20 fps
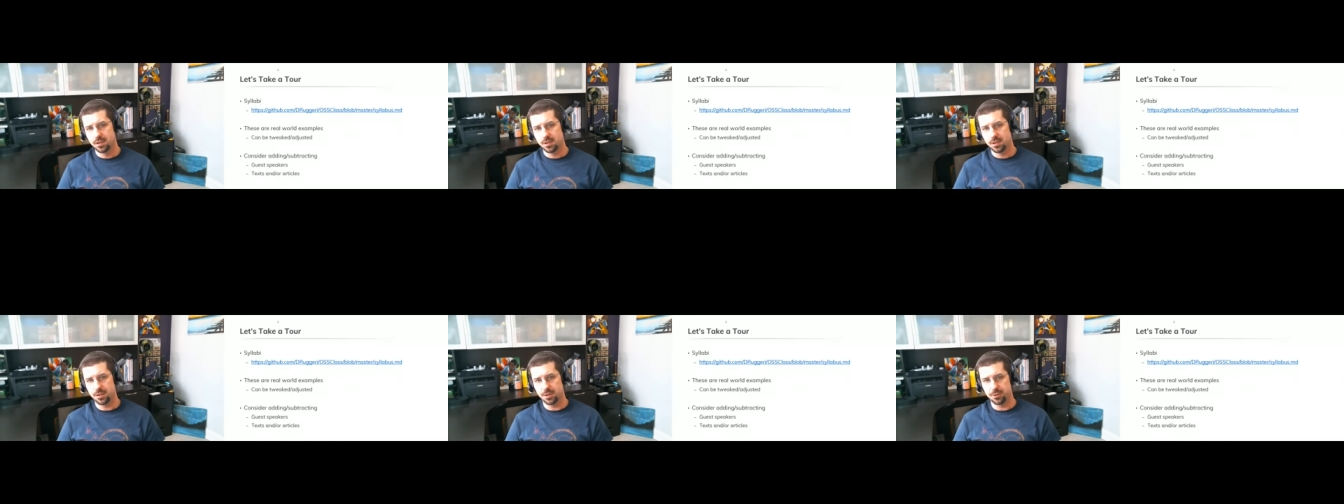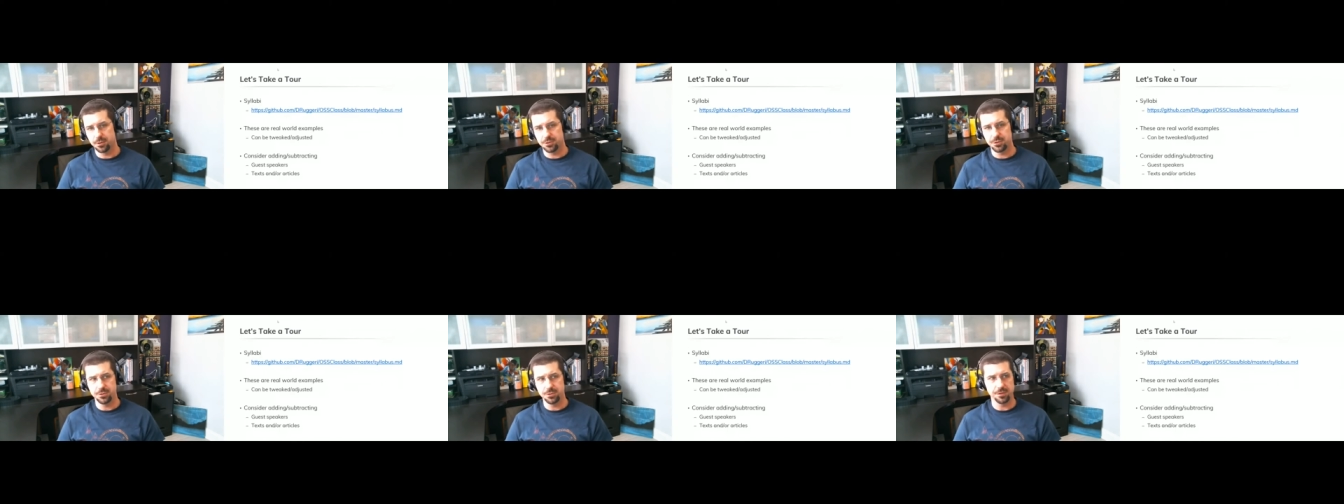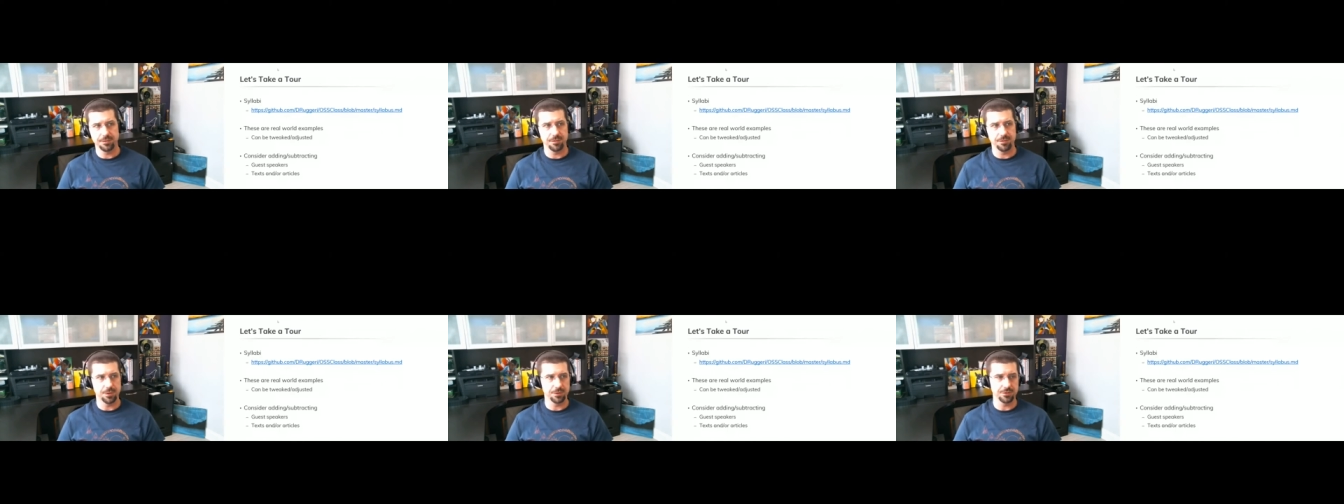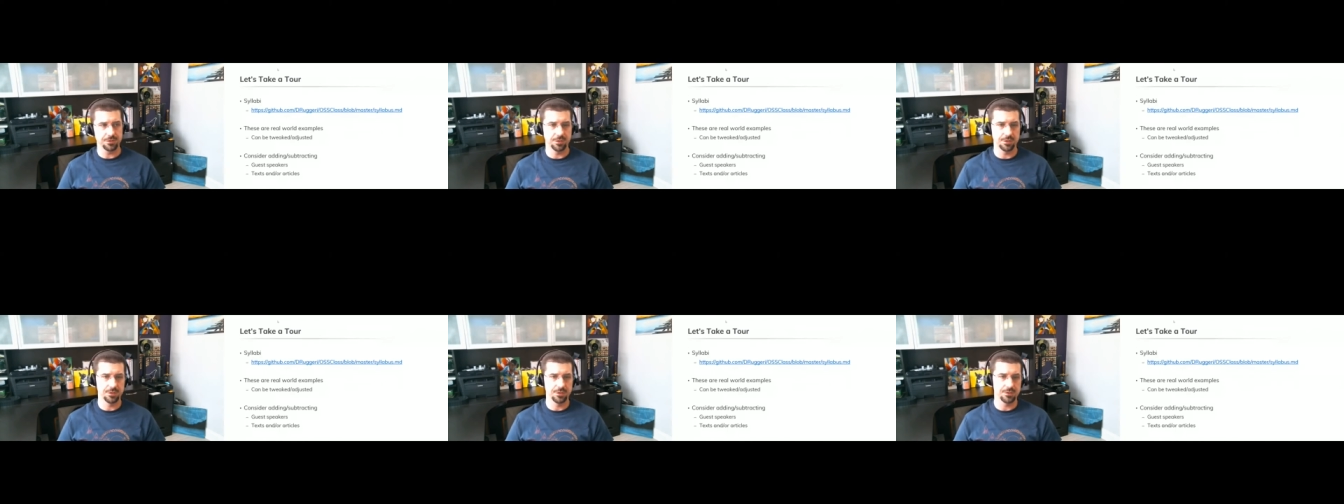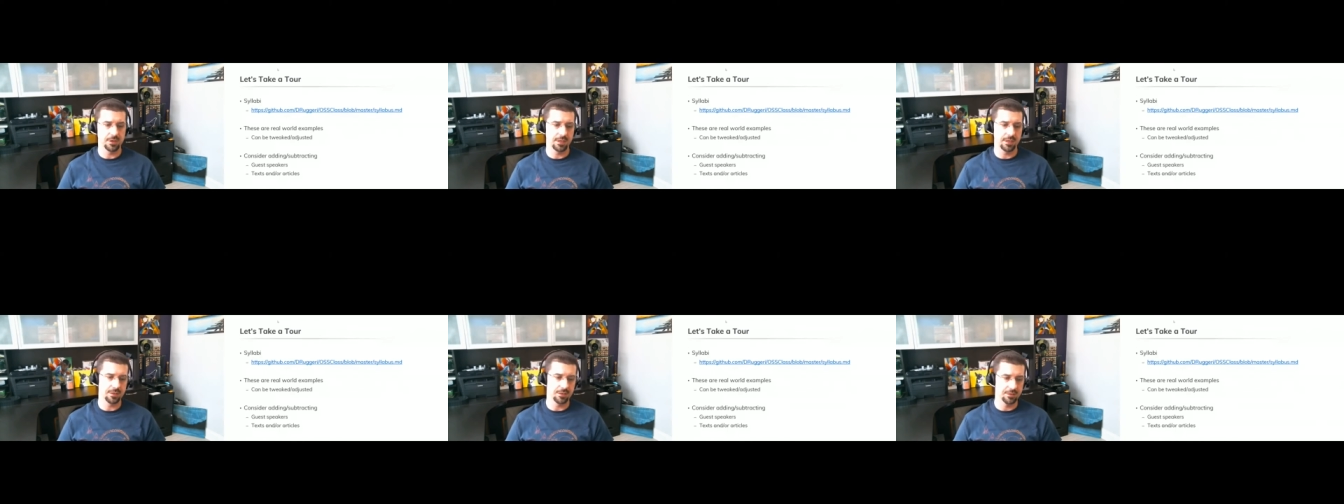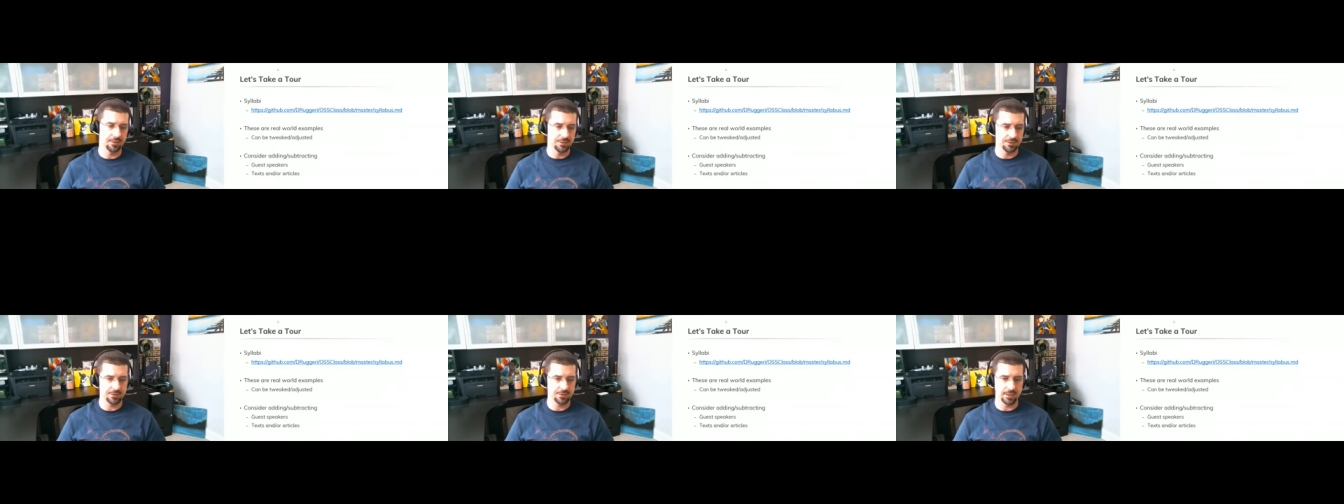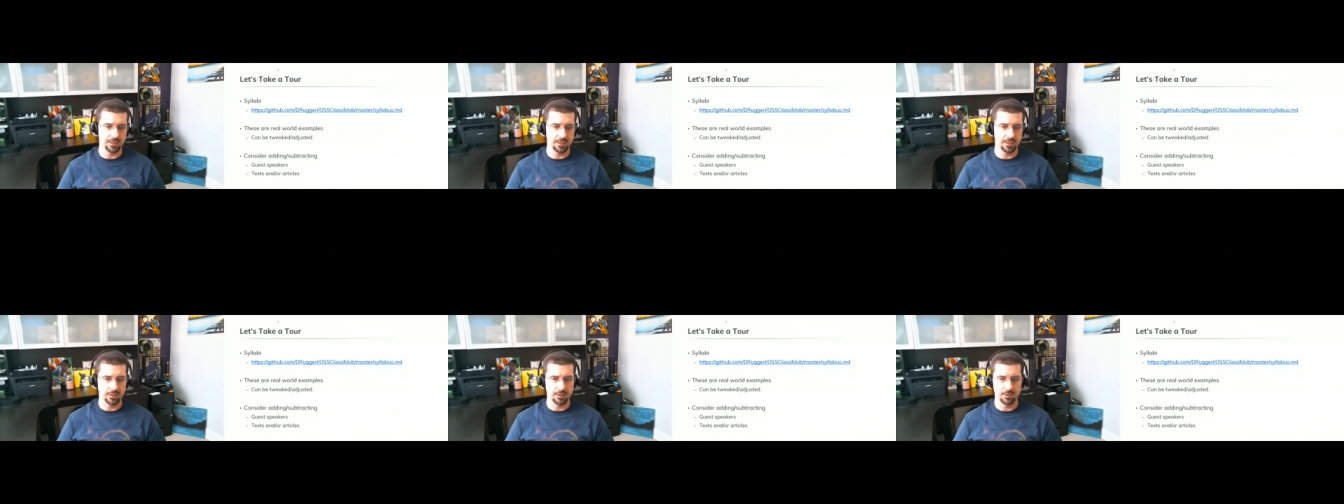you know junior folks that are trying to
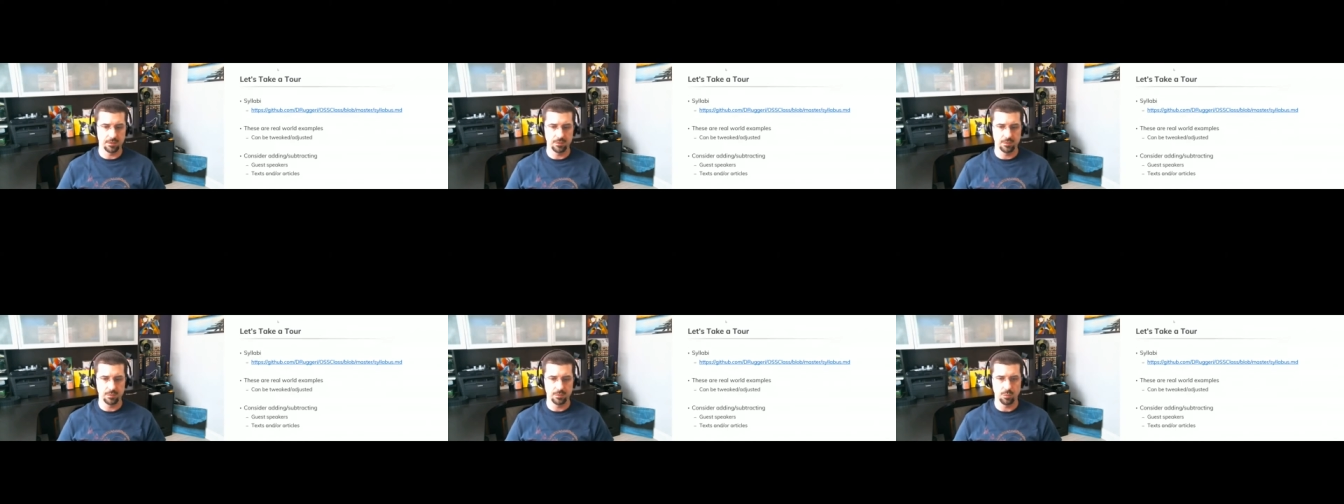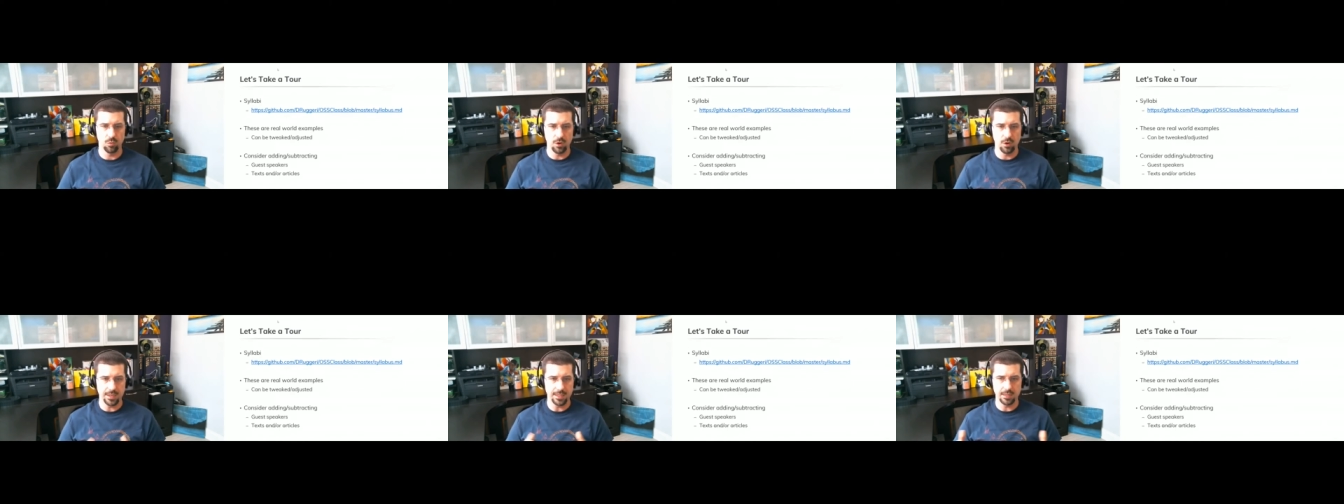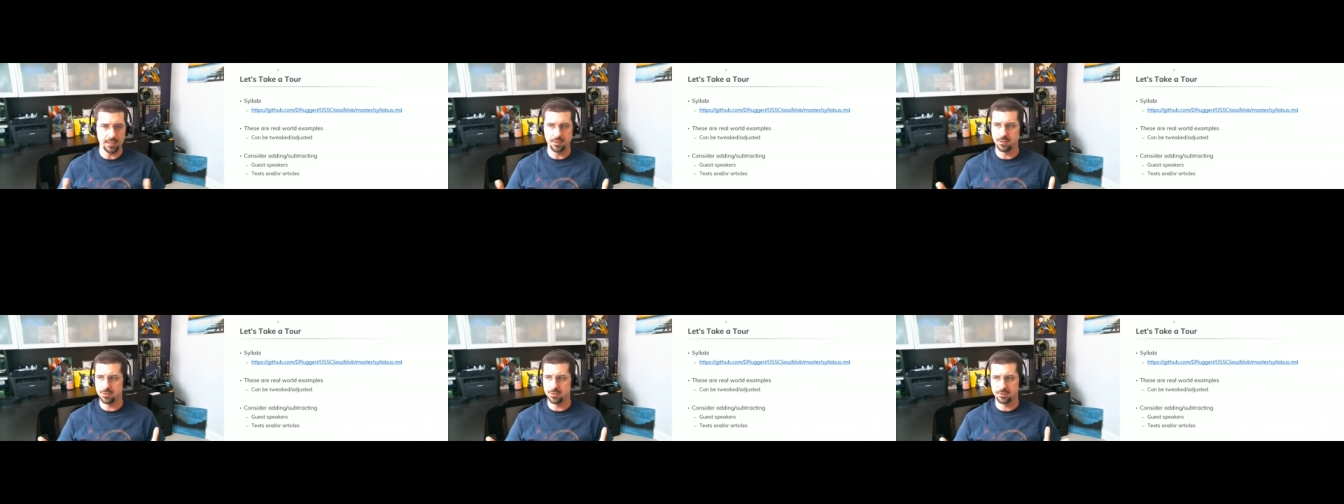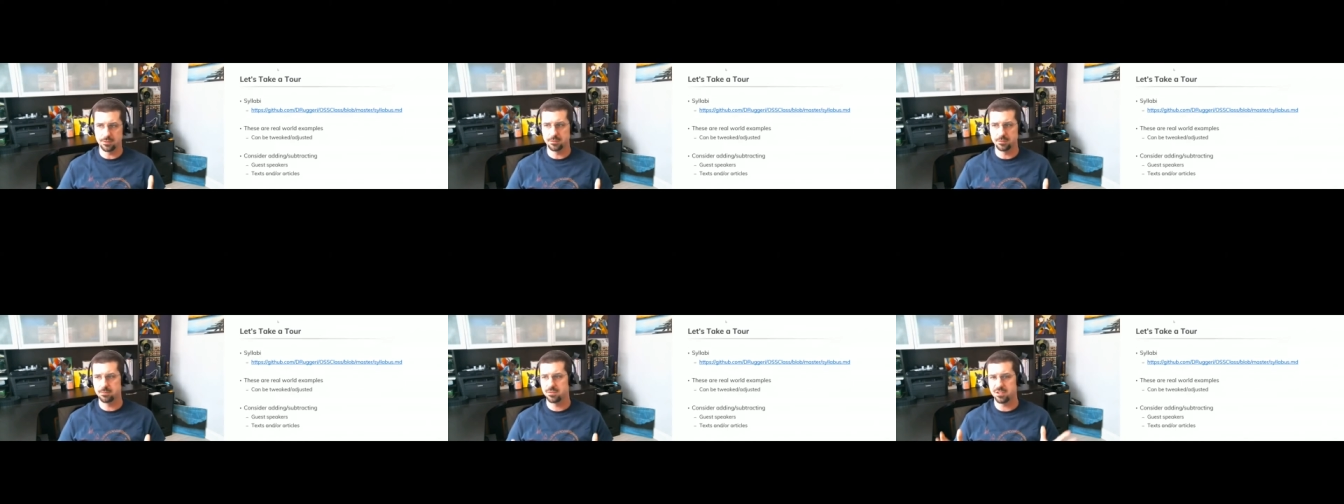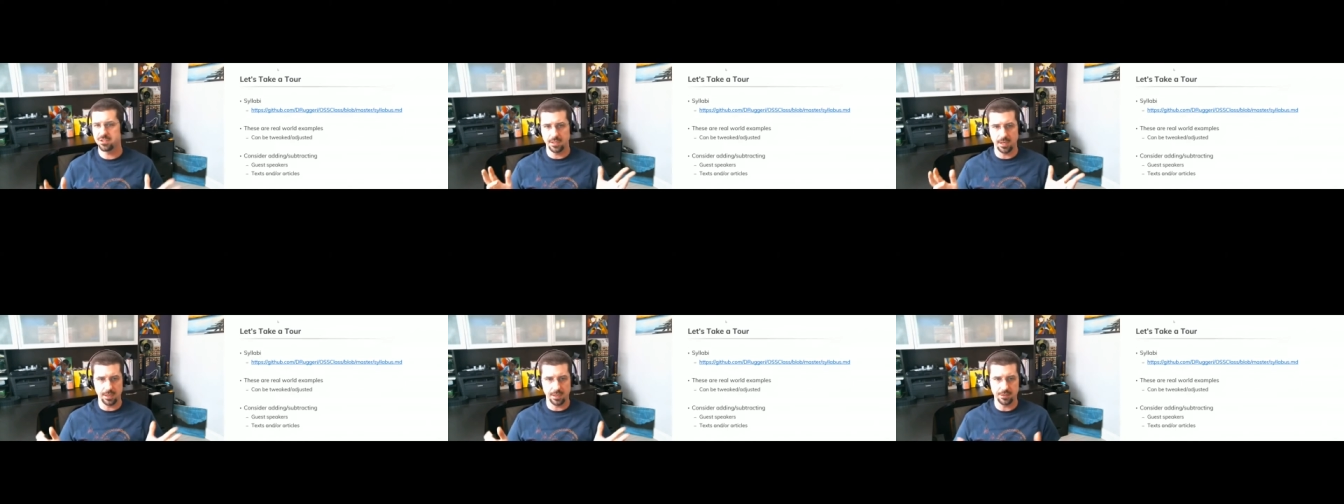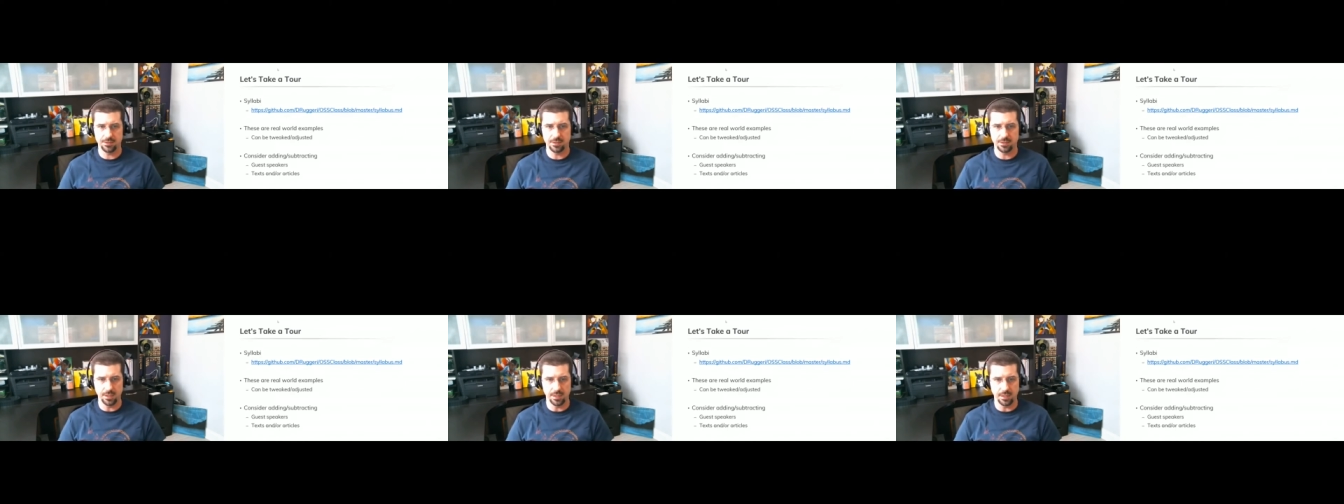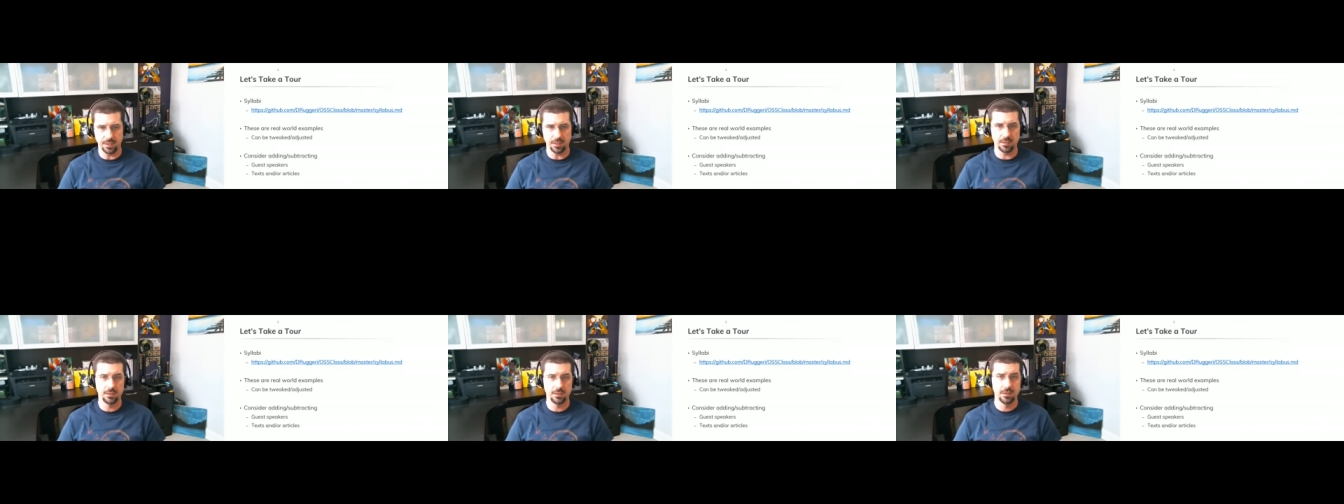understand what is
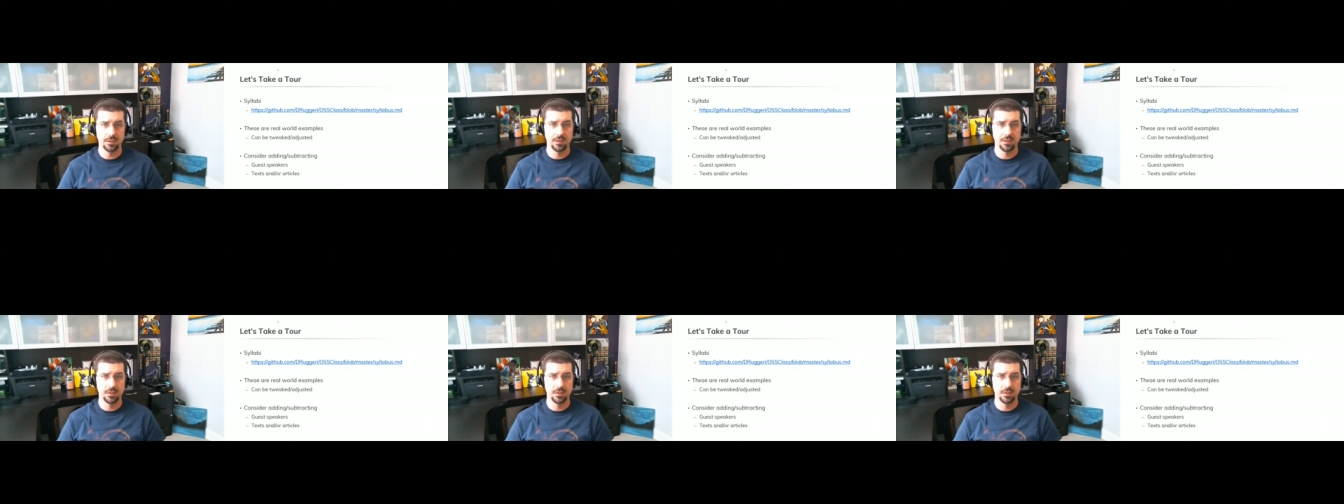CI/CD,